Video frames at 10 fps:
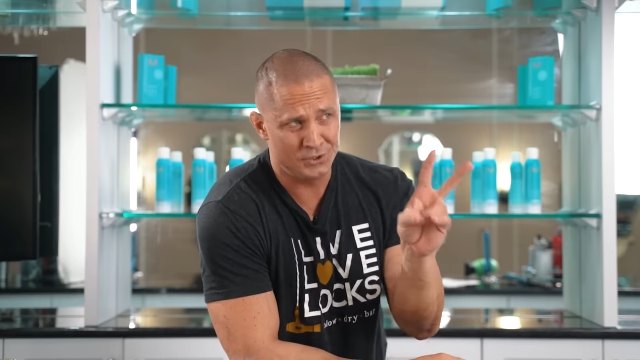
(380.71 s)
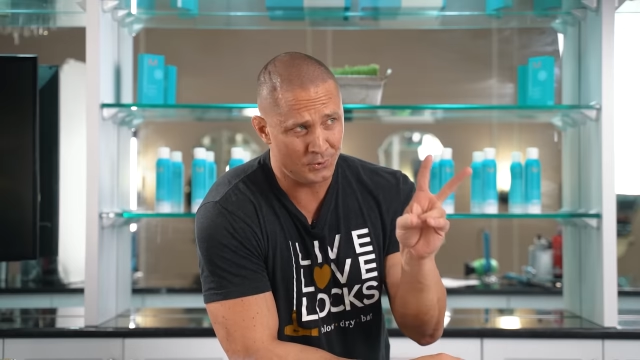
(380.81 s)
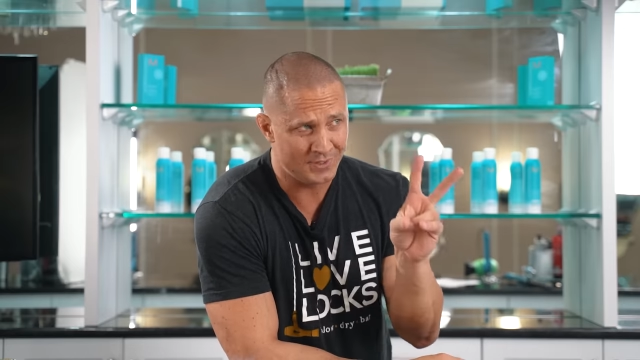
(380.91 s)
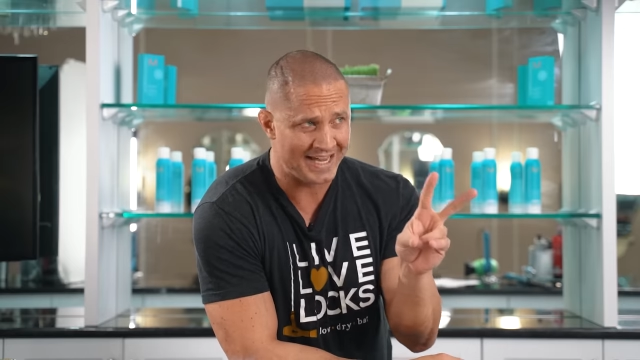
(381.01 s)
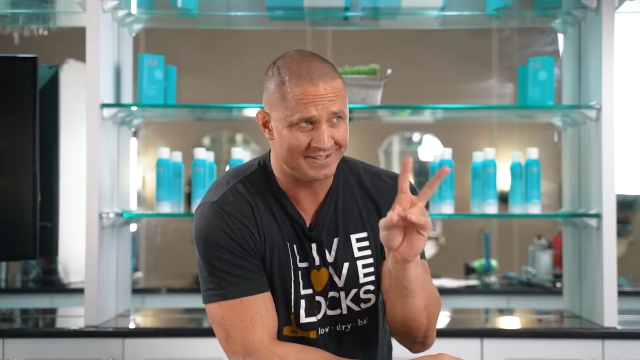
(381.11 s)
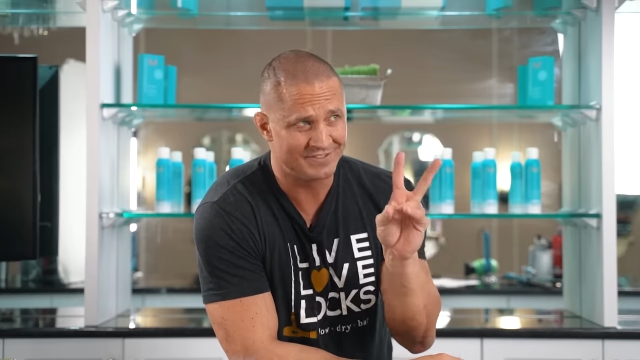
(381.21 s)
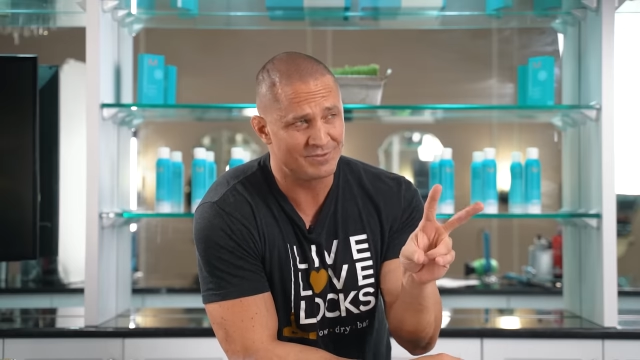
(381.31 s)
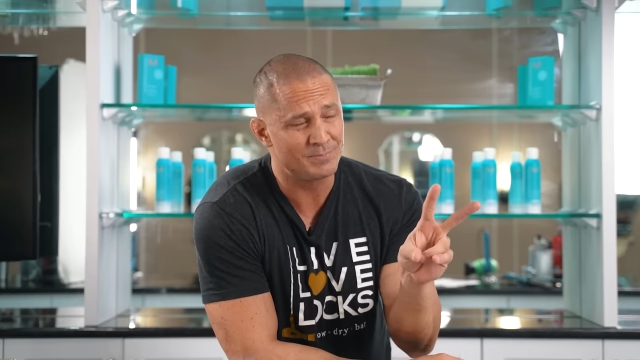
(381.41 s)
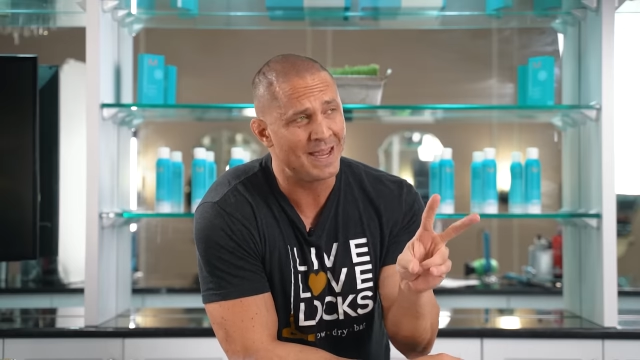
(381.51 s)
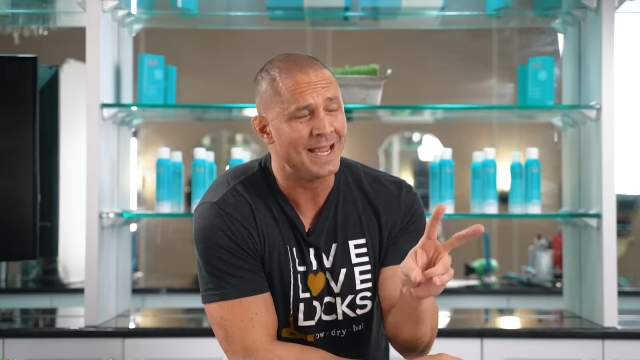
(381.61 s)
two cans
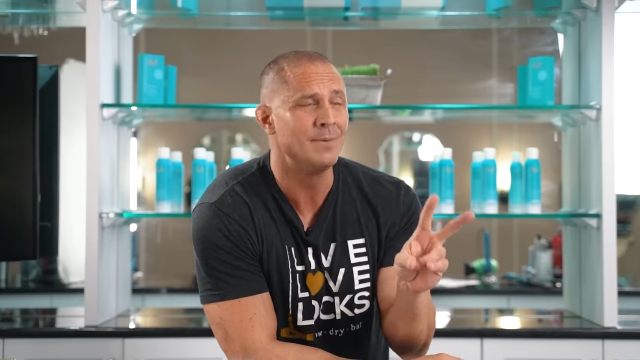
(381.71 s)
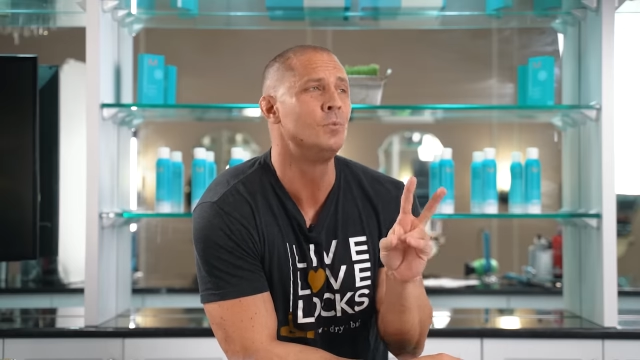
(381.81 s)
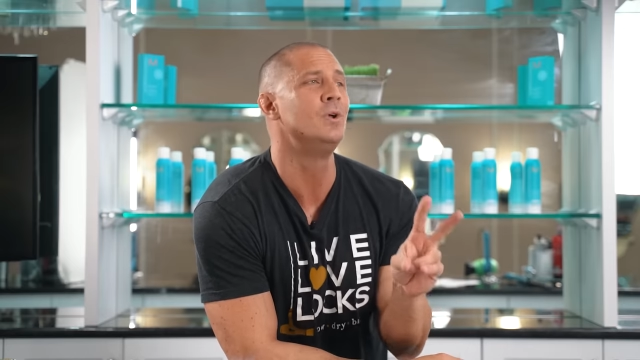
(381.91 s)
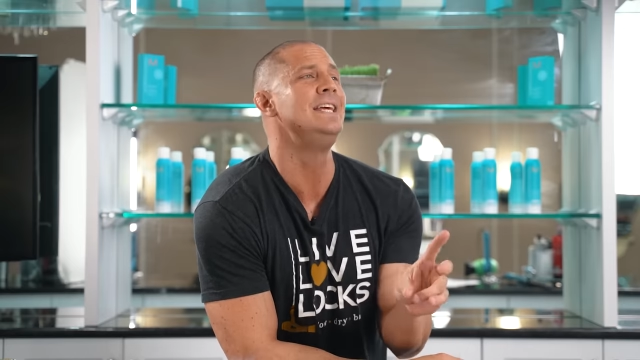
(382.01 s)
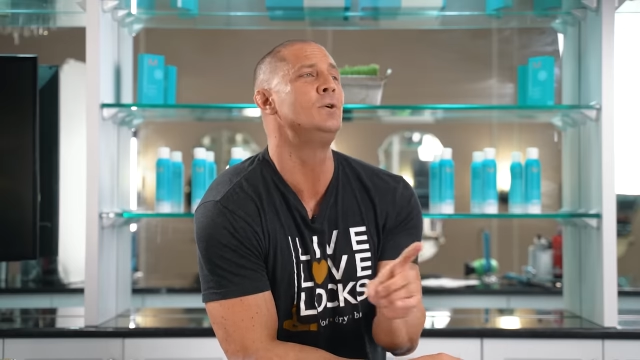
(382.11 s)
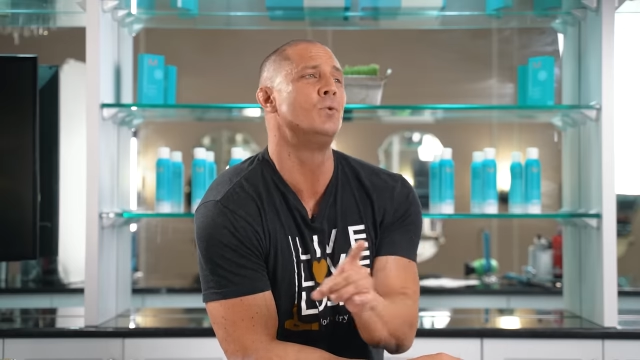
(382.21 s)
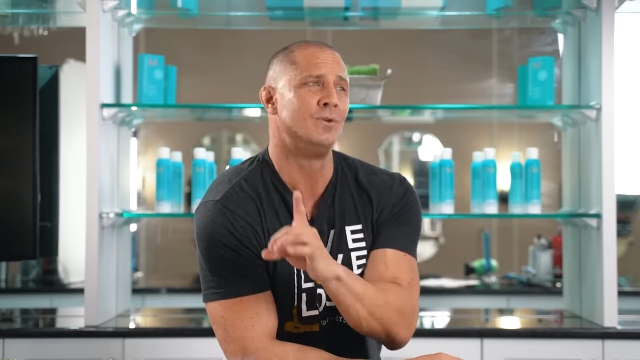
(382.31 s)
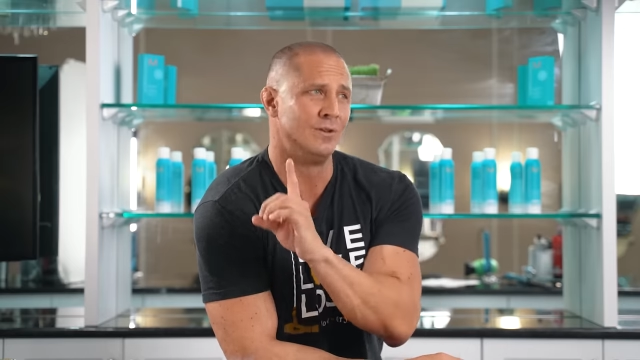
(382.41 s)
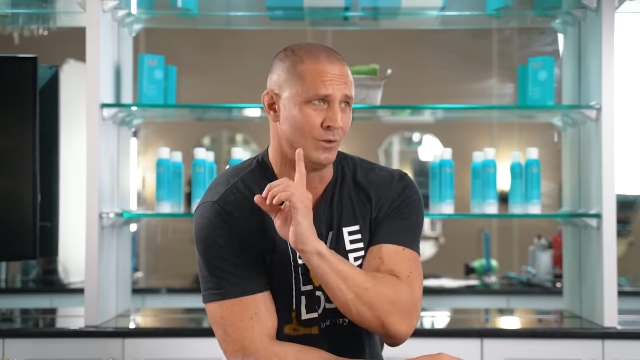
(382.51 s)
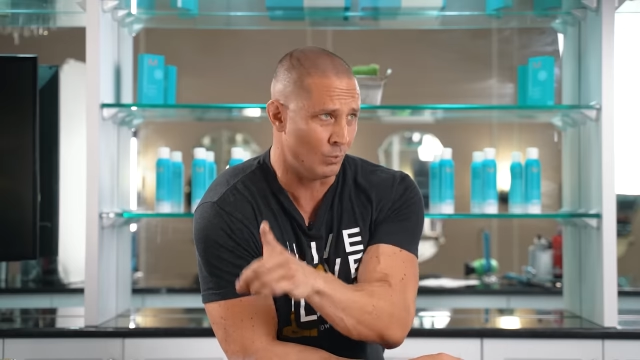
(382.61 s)
of Spam will
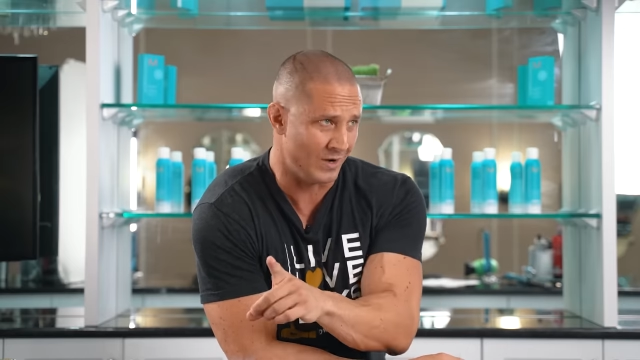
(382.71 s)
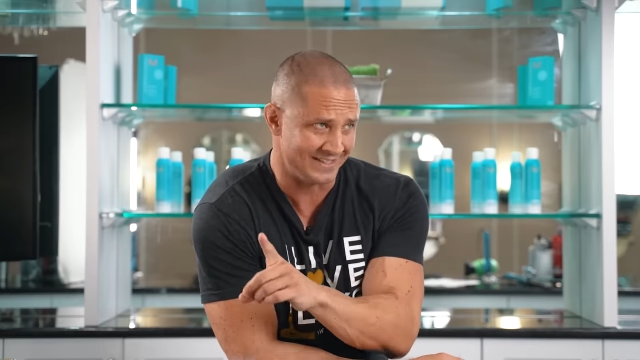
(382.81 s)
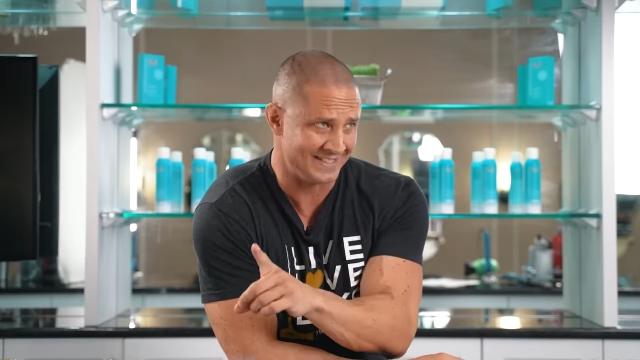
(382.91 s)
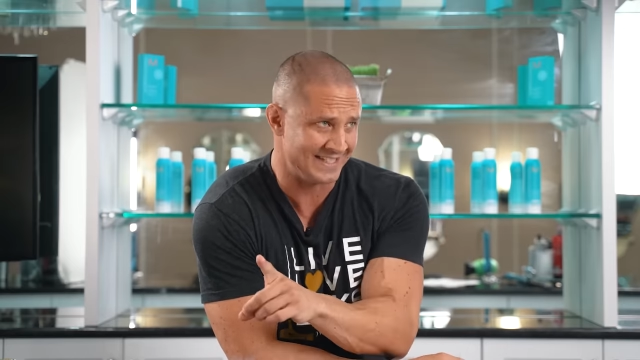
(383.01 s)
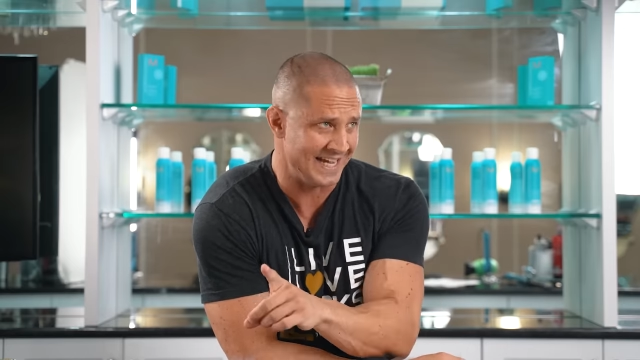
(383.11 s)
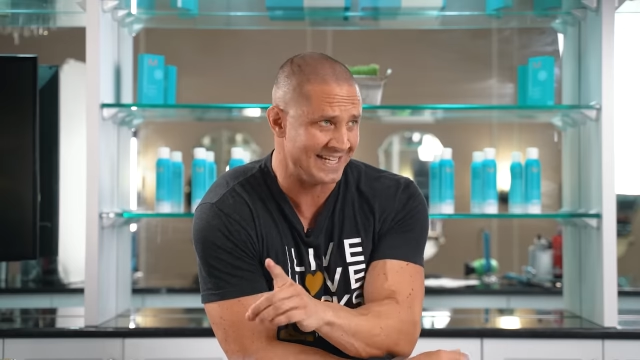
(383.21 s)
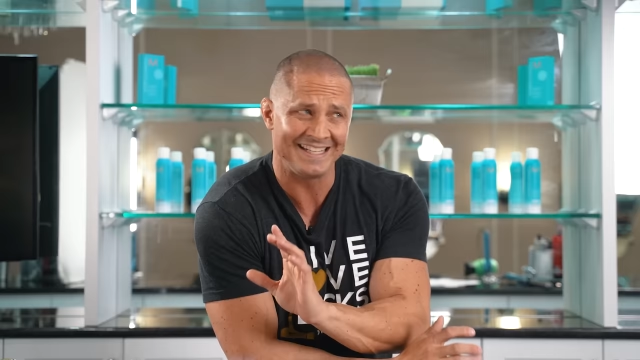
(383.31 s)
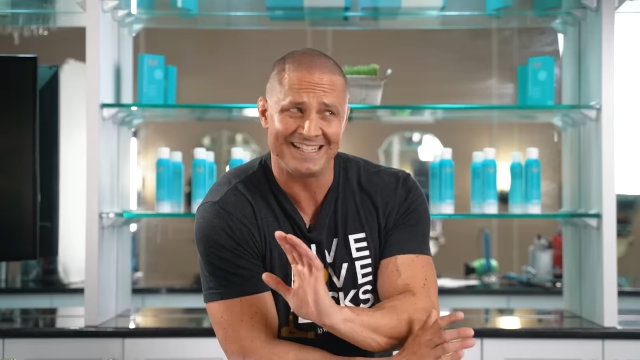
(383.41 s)
equal one steak.